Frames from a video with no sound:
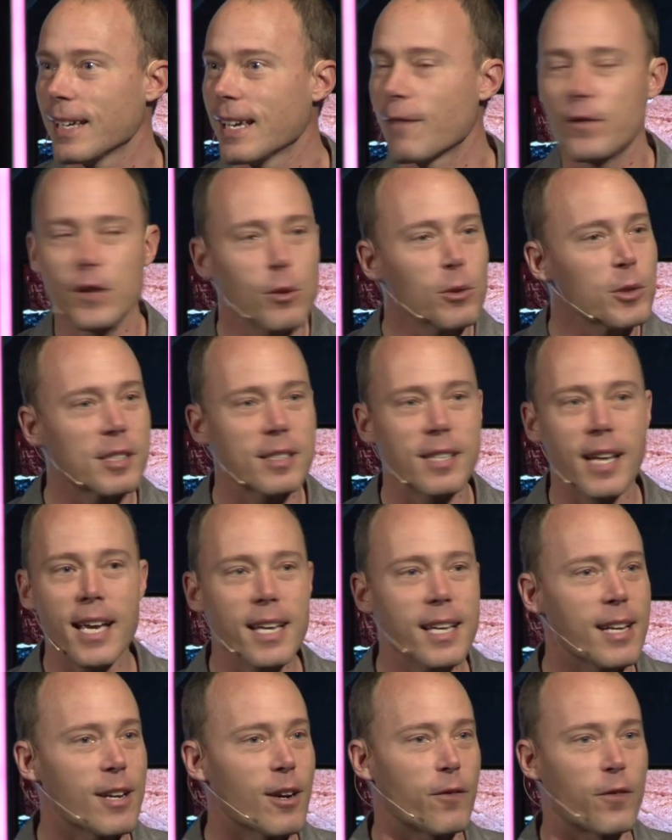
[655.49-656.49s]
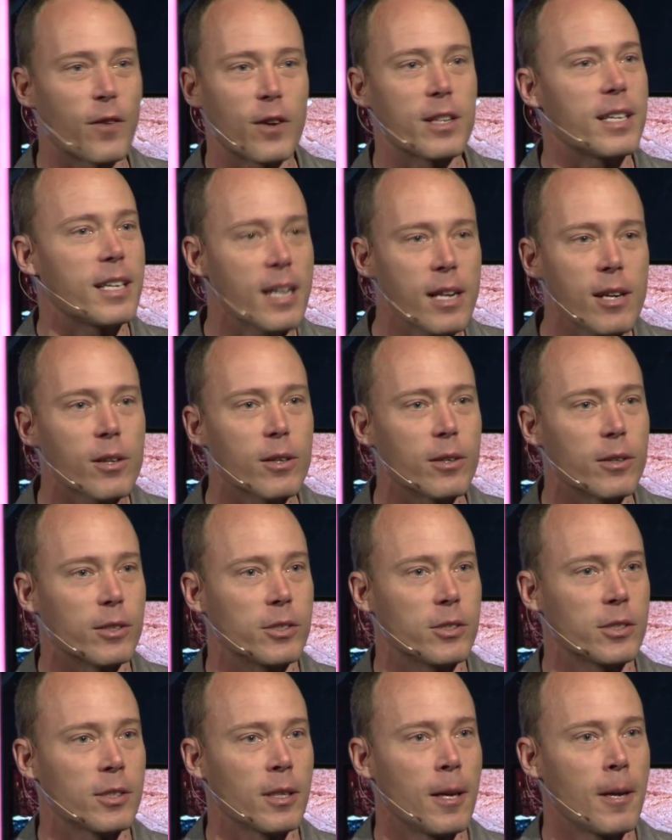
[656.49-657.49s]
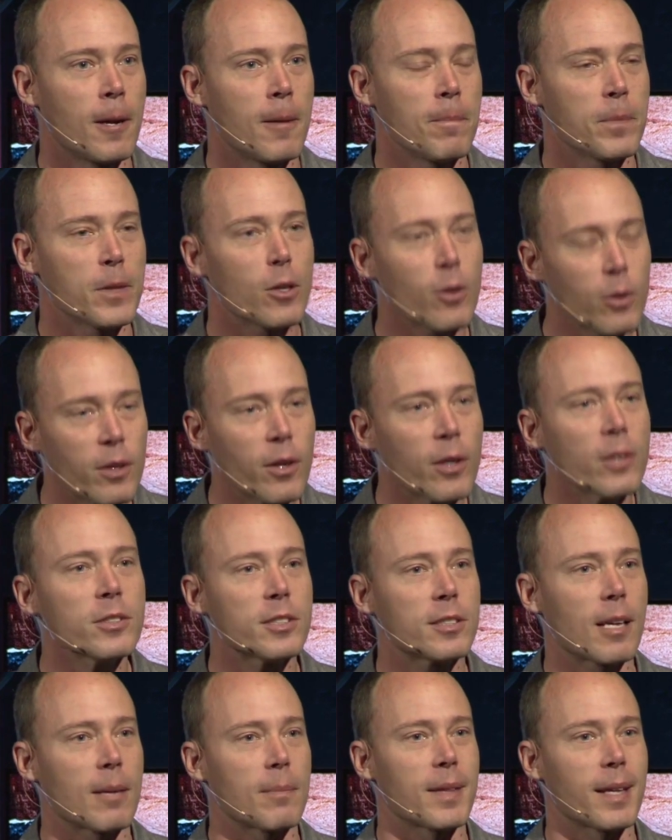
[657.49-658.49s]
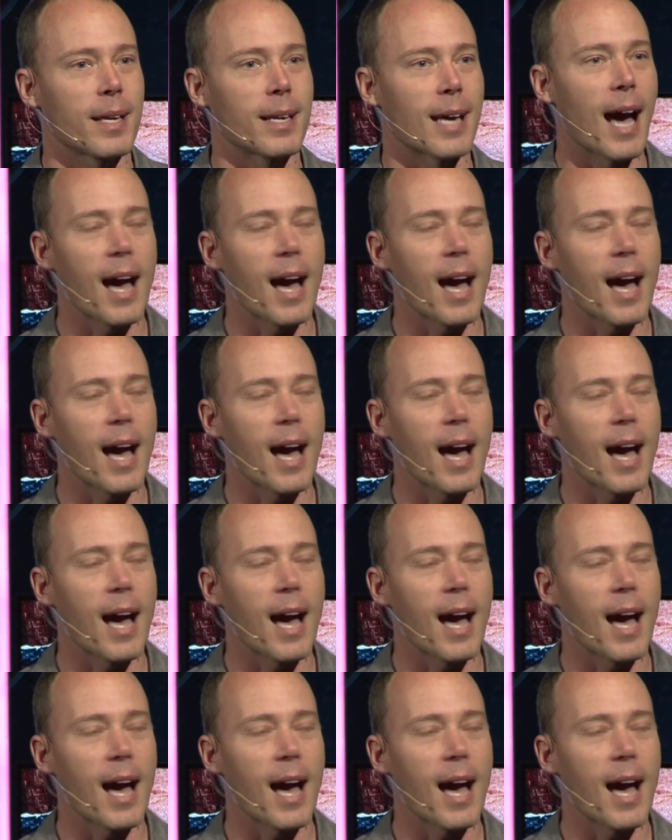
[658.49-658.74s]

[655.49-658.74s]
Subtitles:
If you stay here for years, you'll learn something.